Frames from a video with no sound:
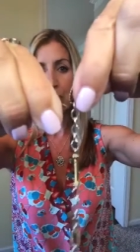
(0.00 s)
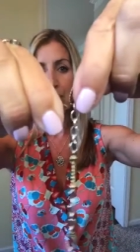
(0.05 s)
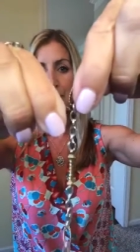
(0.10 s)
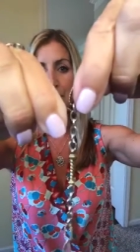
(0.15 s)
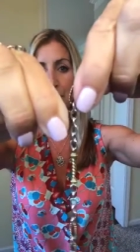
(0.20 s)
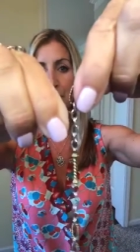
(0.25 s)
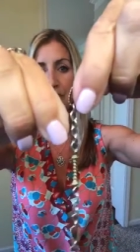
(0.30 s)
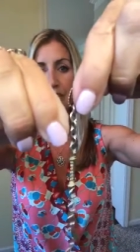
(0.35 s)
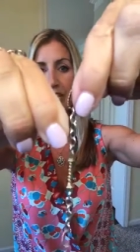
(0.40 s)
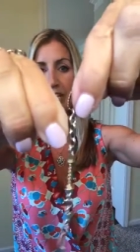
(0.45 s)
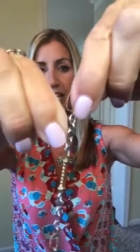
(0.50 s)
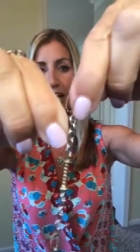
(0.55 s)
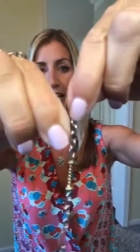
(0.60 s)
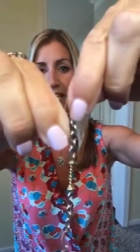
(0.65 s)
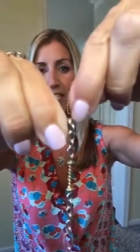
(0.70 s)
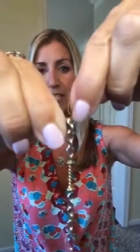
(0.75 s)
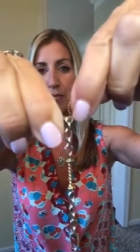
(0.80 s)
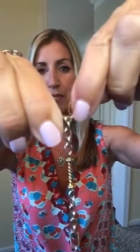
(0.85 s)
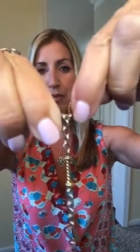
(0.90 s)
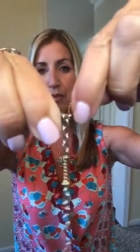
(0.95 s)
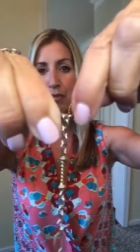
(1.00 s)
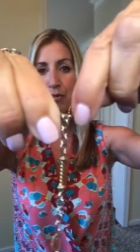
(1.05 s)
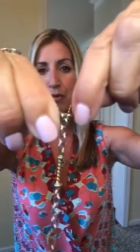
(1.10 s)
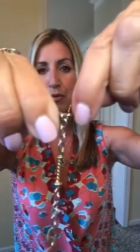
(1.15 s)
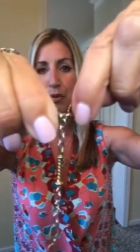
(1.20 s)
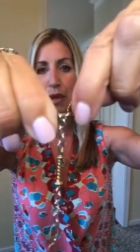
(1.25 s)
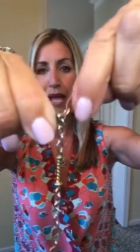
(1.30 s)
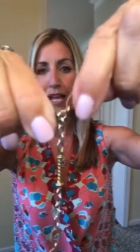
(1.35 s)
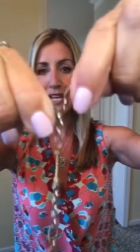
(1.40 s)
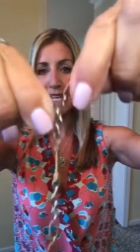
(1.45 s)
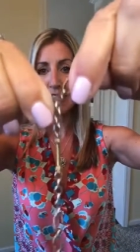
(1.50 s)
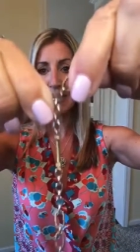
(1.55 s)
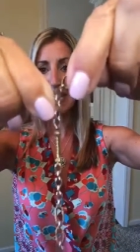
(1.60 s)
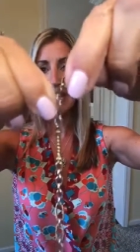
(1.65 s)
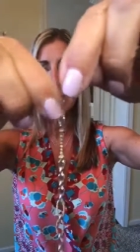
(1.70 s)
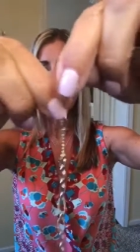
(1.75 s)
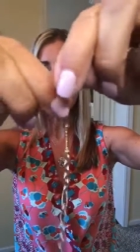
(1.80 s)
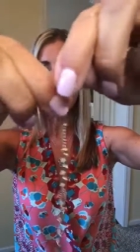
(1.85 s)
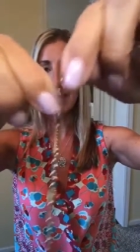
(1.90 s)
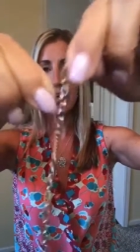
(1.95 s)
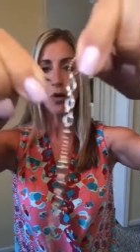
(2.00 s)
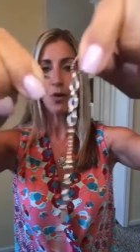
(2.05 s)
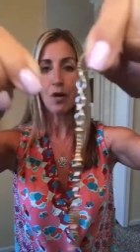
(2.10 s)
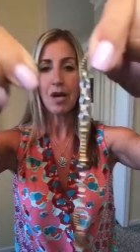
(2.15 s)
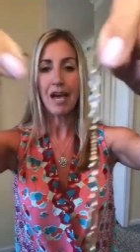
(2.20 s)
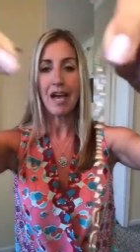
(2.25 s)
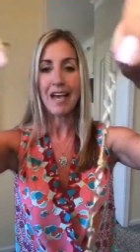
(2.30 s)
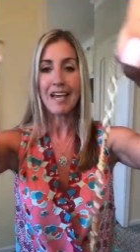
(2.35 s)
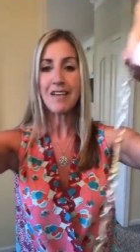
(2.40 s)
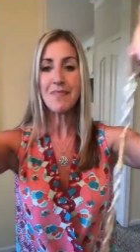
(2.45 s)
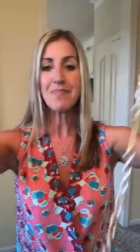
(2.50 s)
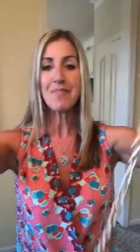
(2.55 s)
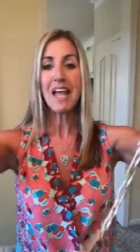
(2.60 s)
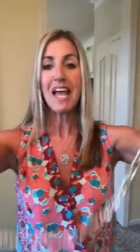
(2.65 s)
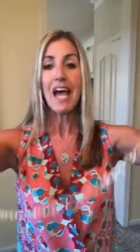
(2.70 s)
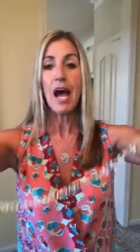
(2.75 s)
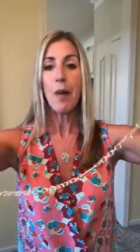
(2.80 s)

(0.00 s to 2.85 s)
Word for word: always put the clasp through any link, okay?